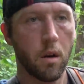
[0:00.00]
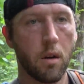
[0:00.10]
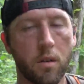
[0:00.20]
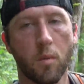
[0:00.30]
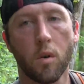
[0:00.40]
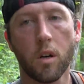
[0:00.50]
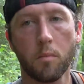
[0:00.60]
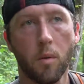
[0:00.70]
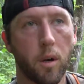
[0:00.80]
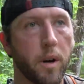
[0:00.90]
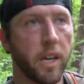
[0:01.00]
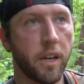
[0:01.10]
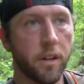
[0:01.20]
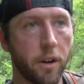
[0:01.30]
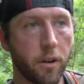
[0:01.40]
So I'm working my way back
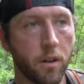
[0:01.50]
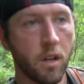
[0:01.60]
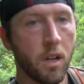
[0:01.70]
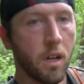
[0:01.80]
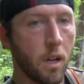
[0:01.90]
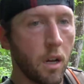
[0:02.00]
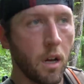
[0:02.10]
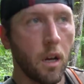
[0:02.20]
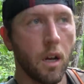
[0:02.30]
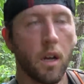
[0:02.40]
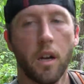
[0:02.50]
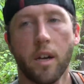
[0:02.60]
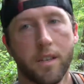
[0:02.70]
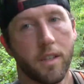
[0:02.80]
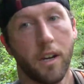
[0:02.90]
in here.
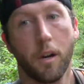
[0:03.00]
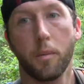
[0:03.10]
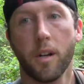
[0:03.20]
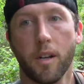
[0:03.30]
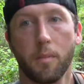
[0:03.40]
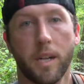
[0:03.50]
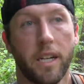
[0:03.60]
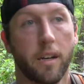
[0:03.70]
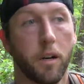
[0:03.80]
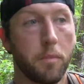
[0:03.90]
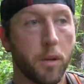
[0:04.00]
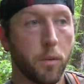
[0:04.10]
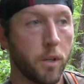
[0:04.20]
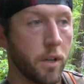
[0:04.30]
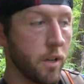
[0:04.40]
It's not opening up like I'd hoped it
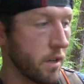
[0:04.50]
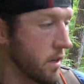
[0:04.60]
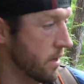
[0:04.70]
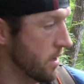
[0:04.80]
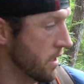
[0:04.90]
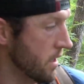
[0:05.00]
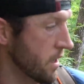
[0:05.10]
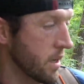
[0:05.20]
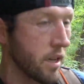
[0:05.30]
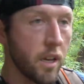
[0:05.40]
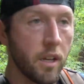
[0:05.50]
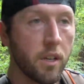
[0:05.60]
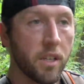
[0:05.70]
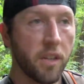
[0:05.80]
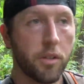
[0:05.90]
would.
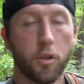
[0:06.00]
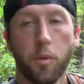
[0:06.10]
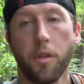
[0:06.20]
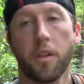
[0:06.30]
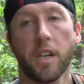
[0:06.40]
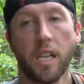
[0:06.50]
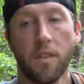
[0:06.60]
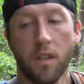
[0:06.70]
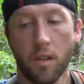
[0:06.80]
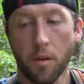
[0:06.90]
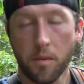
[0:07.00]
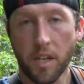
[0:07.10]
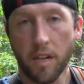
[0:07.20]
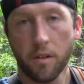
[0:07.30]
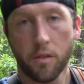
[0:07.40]
It's getting super thick, even though I'm
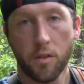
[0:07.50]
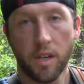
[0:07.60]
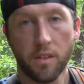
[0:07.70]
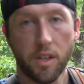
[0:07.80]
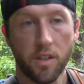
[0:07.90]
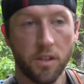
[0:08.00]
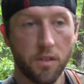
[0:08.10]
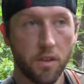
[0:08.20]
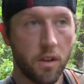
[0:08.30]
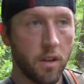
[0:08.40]
staying on the transitions.